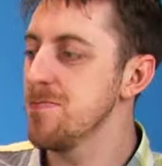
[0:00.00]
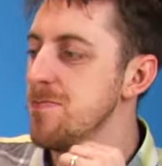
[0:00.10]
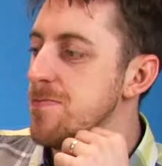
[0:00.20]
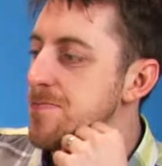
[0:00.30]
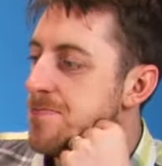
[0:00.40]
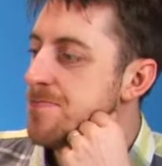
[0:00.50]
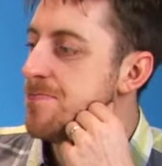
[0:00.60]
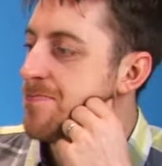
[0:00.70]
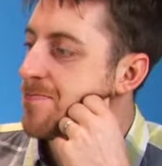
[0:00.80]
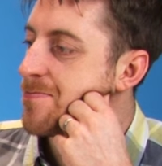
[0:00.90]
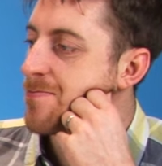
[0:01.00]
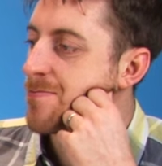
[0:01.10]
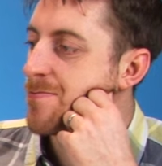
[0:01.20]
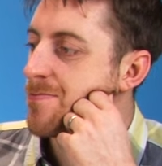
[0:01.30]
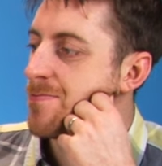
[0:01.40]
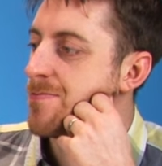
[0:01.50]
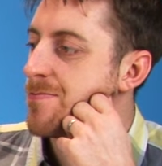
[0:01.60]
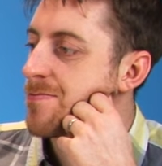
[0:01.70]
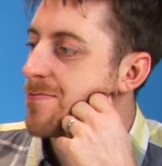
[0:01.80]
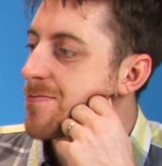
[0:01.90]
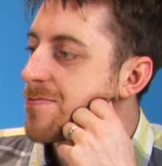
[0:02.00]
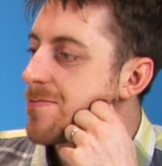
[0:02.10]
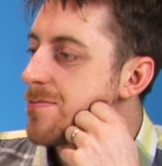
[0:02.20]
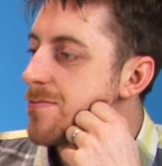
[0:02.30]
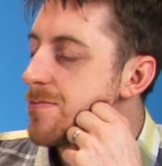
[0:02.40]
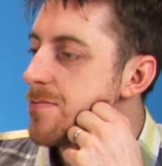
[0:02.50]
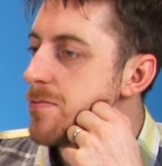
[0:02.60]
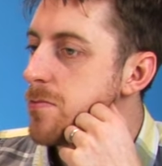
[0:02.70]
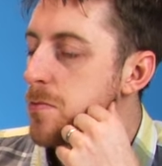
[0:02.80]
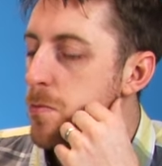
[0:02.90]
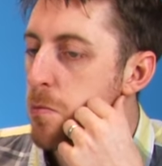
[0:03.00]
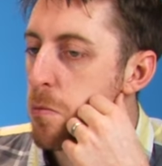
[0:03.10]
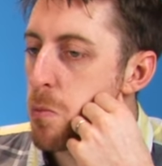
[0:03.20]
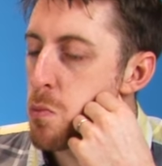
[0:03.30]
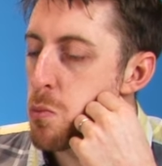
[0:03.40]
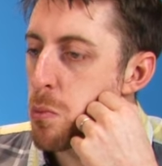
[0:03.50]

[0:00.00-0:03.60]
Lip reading: [no speech]